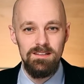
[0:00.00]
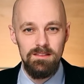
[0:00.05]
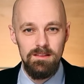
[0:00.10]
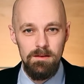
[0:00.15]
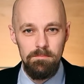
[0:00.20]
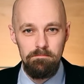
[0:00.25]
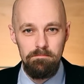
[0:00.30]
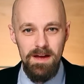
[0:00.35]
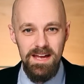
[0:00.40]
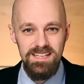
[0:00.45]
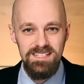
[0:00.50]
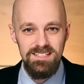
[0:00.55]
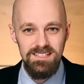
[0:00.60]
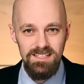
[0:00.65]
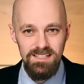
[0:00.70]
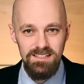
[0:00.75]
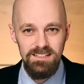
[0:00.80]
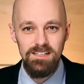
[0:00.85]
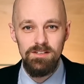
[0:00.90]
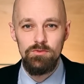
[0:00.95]
the best
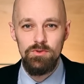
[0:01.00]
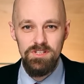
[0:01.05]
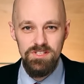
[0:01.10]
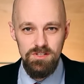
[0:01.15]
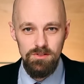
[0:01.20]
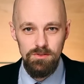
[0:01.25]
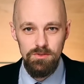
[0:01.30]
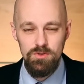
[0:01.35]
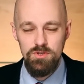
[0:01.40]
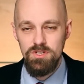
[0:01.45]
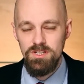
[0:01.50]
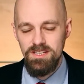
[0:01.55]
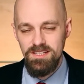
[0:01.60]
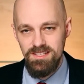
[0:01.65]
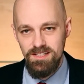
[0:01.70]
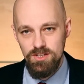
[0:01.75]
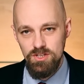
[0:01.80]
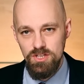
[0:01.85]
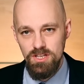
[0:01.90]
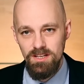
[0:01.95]
detail resolution is
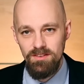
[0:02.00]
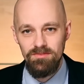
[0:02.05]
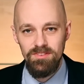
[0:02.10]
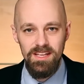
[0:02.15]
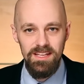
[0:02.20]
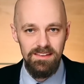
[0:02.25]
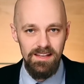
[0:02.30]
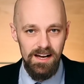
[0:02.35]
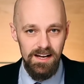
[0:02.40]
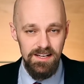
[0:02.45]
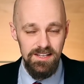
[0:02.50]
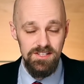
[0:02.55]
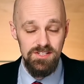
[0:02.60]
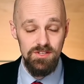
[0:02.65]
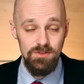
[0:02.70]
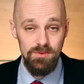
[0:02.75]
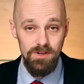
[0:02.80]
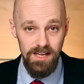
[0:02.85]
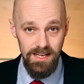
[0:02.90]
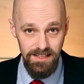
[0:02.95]
achieved at
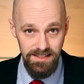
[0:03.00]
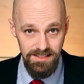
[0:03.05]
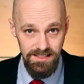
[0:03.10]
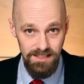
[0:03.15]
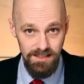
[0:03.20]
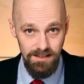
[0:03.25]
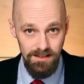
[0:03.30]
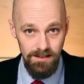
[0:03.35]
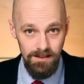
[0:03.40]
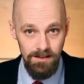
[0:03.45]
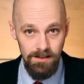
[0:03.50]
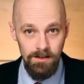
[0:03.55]
ISO 80.